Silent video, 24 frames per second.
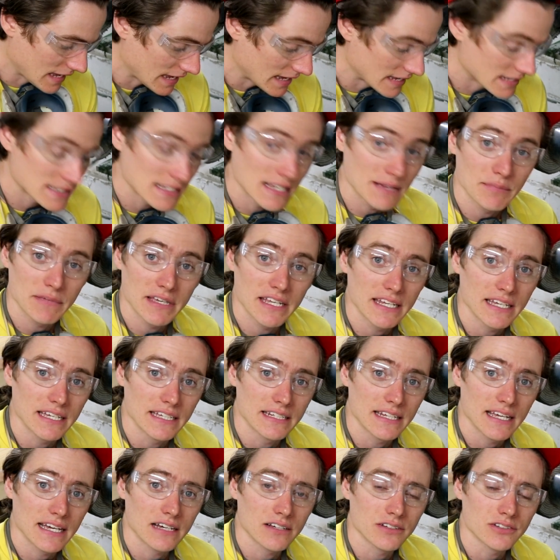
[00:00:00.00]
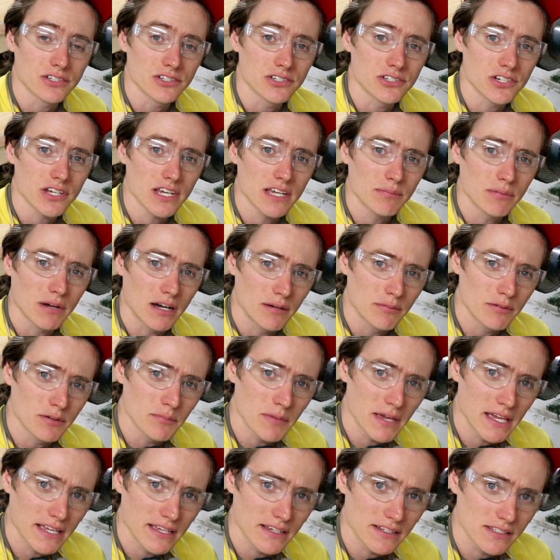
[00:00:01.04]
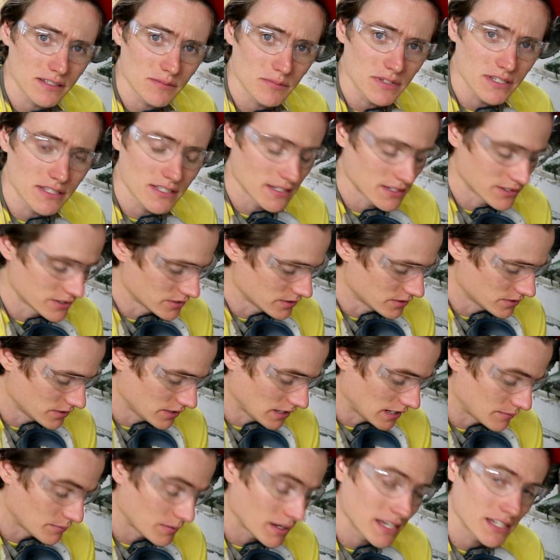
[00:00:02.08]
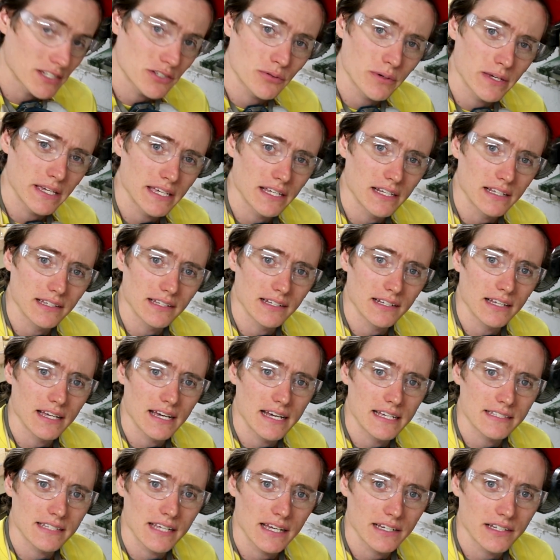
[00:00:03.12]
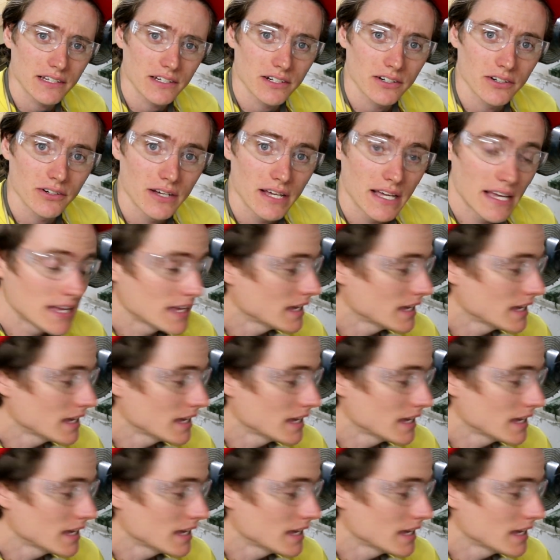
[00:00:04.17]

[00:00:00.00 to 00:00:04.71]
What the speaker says: as I'm getting it down to shape, I'll be making some decisions. I might tweak it a little as I go.